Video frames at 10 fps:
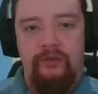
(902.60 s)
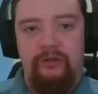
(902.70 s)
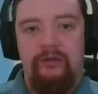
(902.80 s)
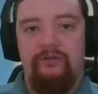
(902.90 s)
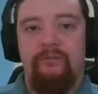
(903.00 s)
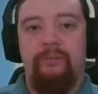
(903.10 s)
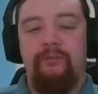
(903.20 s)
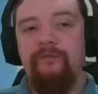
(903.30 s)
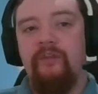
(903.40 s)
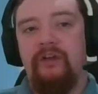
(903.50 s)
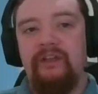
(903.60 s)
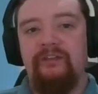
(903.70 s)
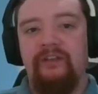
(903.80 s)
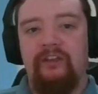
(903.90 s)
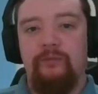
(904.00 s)
the rook
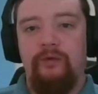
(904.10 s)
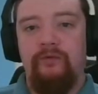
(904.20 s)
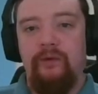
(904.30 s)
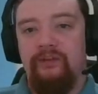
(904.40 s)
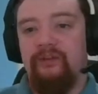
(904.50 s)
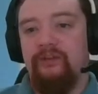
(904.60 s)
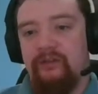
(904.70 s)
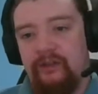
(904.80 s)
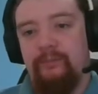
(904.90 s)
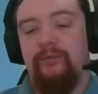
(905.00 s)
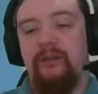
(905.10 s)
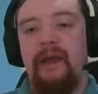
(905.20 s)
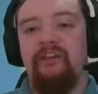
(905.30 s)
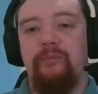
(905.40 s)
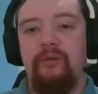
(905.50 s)
e6 move, which is the
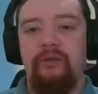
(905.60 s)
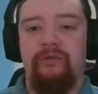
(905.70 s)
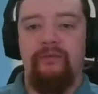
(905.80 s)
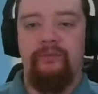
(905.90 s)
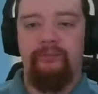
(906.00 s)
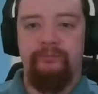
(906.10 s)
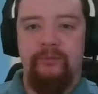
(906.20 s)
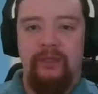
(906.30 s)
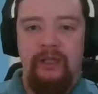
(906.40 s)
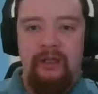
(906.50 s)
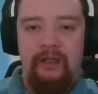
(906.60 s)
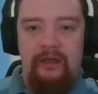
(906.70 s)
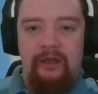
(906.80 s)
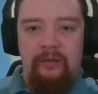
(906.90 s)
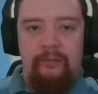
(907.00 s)
better move.
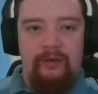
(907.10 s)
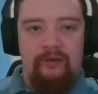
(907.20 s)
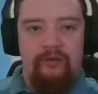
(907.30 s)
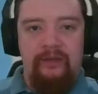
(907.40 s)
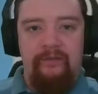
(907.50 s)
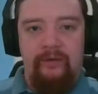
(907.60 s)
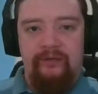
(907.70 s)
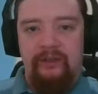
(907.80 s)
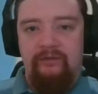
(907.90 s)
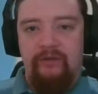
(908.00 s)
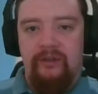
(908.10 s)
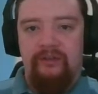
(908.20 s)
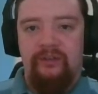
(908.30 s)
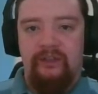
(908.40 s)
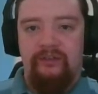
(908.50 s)
Because if we see rook
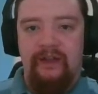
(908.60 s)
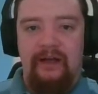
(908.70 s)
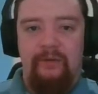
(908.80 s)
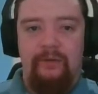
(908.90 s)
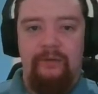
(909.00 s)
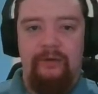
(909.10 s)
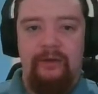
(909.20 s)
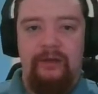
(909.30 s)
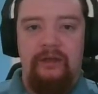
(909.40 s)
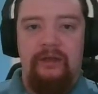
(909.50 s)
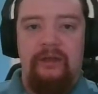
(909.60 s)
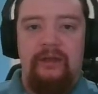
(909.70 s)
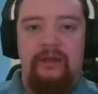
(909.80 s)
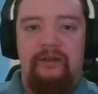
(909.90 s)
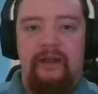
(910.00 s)
e6 now,
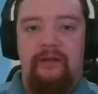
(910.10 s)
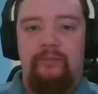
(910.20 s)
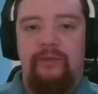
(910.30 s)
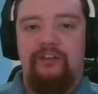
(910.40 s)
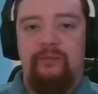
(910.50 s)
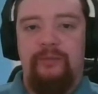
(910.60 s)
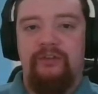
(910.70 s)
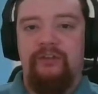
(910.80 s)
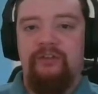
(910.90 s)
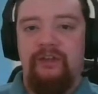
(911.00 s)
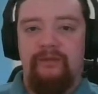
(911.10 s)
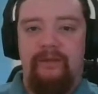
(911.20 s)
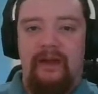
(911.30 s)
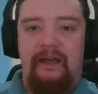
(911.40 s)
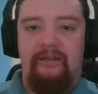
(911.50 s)
then bishop to
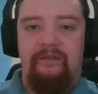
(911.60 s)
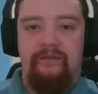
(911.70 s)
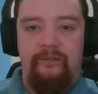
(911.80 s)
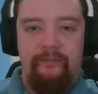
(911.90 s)
g5,